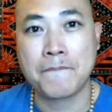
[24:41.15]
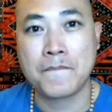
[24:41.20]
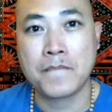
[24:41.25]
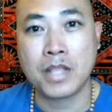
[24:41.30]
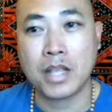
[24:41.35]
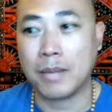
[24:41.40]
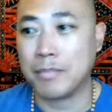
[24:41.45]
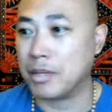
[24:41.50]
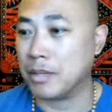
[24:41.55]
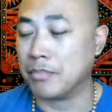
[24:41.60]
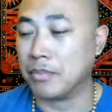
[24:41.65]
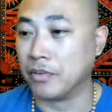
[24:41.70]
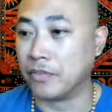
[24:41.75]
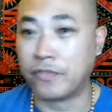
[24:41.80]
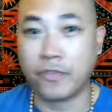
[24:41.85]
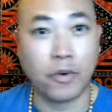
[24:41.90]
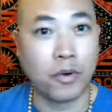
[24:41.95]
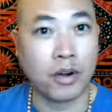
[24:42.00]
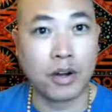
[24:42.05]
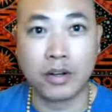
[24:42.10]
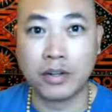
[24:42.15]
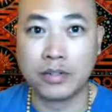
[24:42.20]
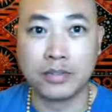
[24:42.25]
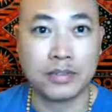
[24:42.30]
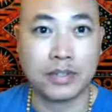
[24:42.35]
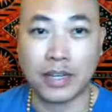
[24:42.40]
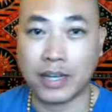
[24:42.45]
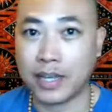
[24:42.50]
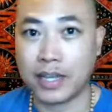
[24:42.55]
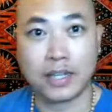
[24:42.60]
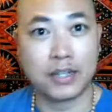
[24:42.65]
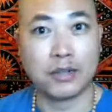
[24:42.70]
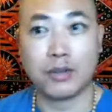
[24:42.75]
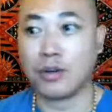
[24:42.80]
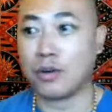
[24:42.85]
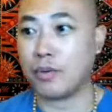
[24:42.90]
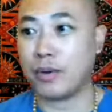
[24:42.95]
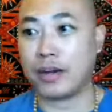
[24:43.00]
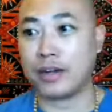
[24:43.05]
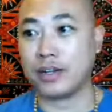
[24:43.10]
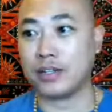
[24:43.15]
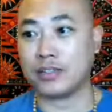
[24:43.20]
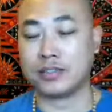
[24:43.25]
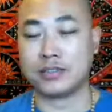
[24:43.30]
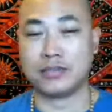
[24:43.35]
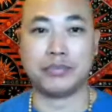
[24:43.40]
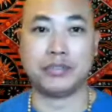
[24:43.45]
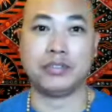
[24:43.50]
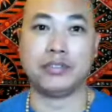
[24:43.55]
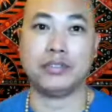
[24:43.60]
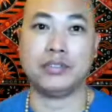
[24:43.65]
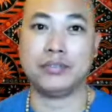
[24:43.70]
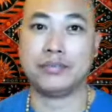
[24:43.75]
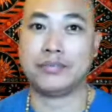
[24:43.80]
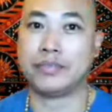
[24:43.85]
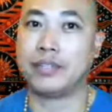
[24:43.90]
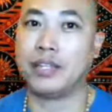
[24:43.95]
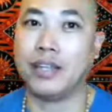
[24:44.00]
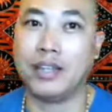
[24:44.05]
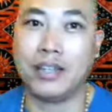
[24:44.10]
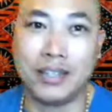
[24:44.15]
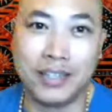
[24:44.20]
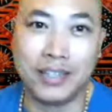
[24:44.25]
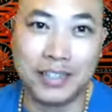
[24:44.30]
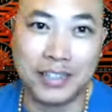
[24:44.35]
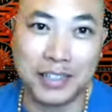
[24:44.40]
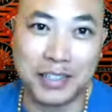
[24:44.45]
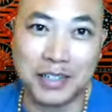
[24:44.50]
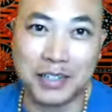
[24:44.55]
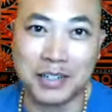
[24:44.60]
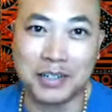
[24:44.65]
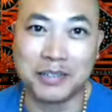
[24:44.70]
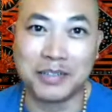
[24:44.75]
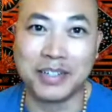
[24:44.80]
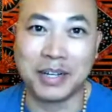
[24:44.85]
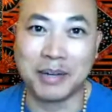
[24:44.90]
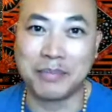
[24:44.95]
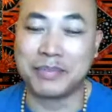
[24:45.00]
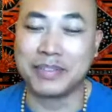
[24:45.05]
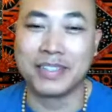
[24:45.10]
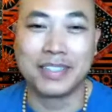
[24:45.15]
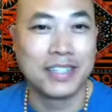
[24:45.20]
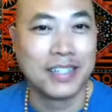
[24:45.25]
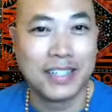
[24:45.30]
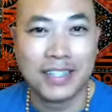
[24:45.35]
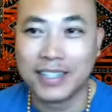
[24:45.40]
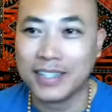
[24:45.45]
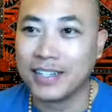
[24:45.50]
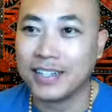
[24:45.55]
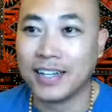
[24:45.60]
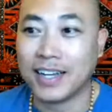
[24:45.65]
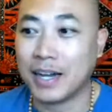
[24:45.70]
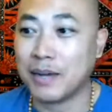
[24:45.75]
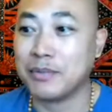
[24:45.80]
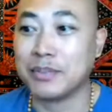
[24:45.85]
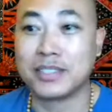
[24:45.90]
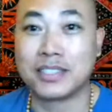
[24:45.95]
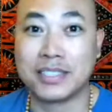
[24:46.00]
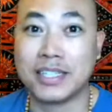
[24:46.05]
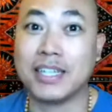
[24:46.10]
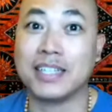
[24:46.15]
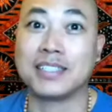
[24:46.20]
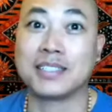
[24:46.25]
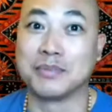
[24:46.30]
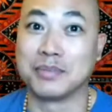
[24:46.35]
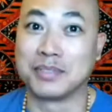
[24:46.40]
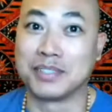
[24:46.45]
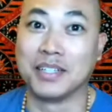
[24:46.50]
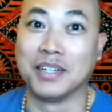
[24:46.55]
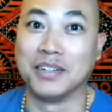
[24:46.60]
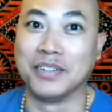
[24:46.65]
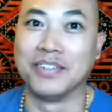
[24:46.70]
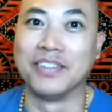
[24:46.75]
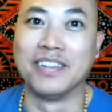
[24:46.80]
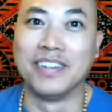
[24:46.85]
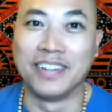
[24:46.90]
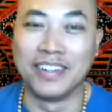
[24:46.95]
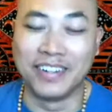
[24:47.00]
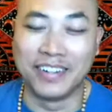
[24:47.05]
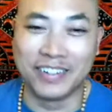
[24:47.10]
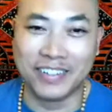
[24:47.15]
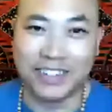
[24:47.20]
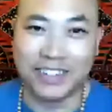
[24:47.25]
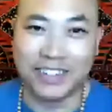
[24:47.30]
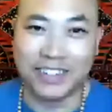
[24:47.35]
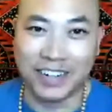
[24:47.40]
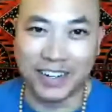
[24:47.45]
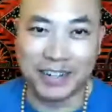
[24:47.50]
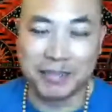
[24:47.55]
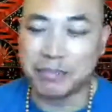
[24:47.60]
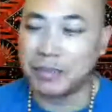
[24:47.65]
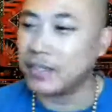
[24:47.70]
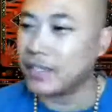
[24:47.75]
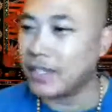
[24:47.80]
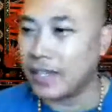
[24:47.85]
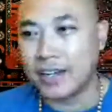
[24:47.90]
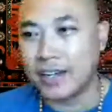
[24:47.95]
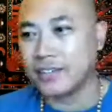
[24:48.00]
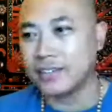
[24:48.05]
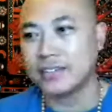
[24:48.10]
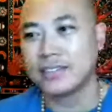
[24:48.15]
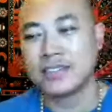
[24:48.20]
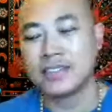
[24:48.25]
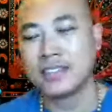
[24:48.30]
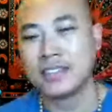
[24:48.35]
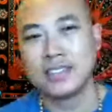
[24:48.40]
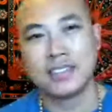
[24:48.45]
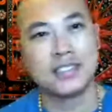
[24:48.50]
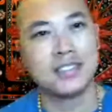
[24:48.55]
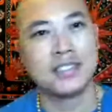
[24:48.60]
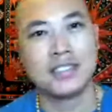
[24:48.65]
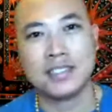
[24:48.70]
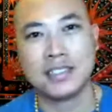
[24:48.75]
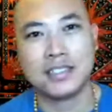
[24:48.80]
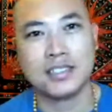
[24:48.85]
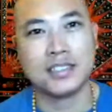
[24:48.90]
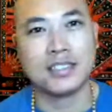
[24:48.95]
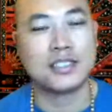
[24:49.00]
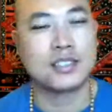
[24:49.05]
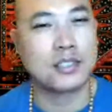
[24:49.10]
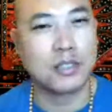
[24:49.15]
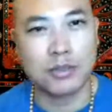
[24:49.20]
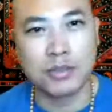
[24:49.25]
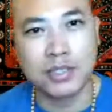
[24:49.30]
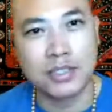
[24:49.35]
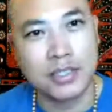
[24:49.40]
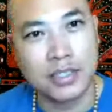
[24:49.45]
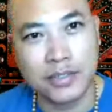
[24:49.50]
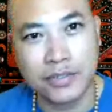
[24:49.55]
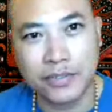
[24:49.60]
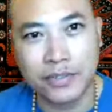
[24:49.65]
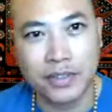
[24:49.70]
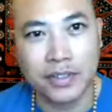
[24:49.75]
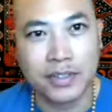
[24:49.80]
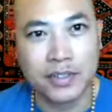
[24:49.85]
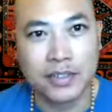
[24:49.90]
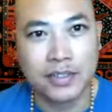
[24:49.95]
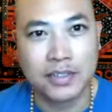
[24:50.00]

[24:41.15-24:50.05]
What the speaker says: I mean, before I had no awareness, you know what I mean? I would say some stuff, right? But now it's totally different.